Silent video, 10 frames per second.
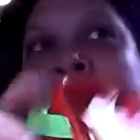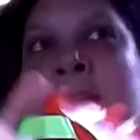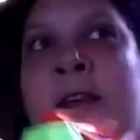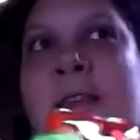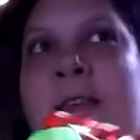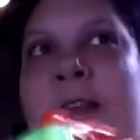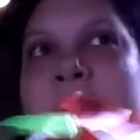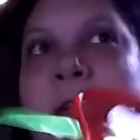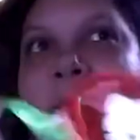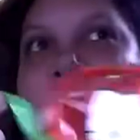for my birthday
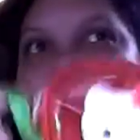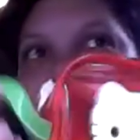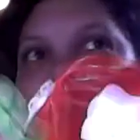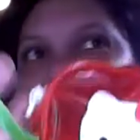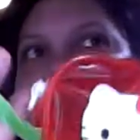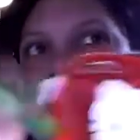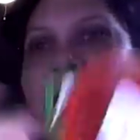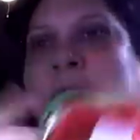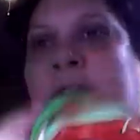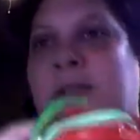this year. Sorry, I keep
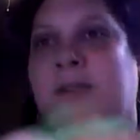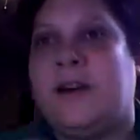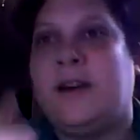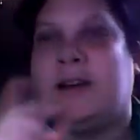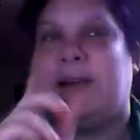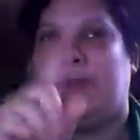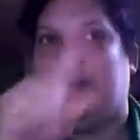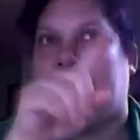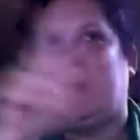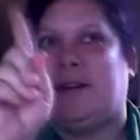looking
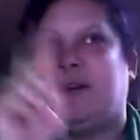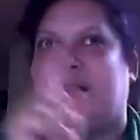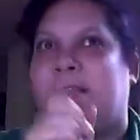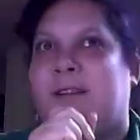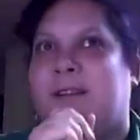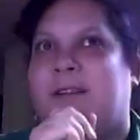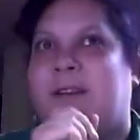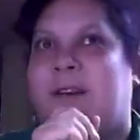around.